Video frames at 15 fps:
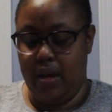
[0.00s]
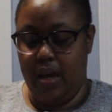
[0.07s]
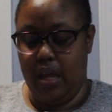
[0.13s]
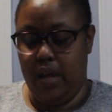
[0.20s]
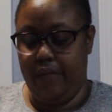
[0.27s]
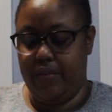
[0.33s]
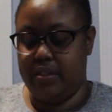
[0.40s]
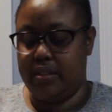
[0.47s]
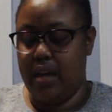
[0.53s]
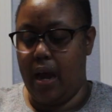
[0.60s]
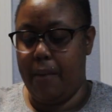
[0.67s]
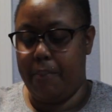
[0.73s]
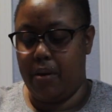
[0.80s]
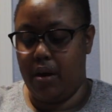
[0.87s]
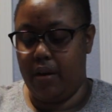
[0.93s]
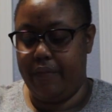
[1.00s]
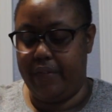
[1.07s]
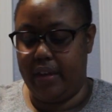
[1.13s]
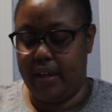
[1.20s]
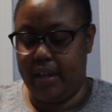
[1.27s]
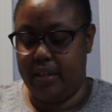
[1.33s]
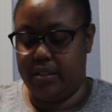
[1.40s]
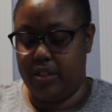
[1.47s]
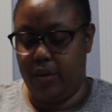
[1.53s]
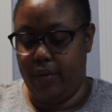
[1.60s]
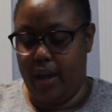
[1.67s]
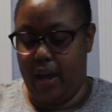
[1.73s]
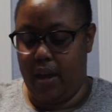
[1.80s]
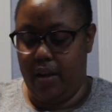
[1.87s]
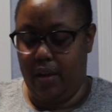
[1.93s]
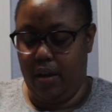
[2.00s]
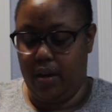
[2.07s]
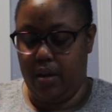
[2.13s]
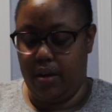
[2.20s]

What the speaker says: And if it's not perfect, it's okay.